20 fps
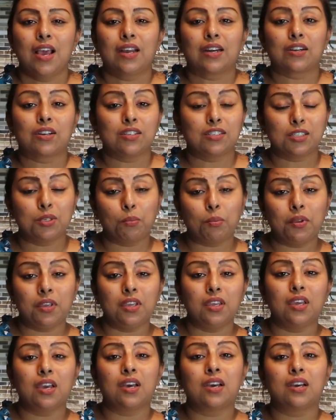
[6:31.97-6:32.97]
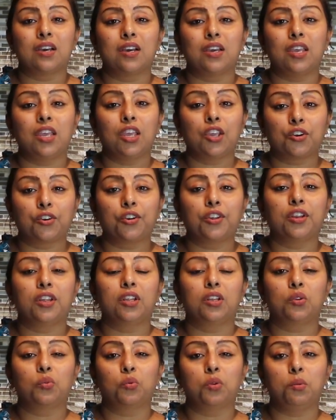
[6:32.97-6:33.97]
Recipe
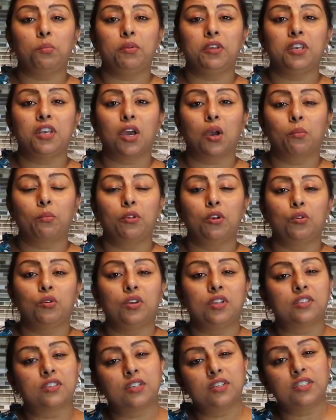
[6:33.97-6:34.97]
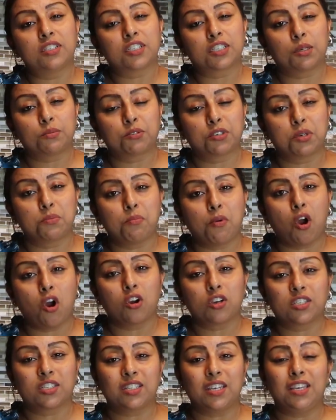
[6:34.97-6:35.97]
ingredient will be down below in the description
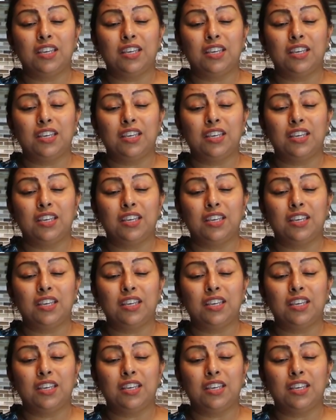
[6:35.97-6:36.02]
box.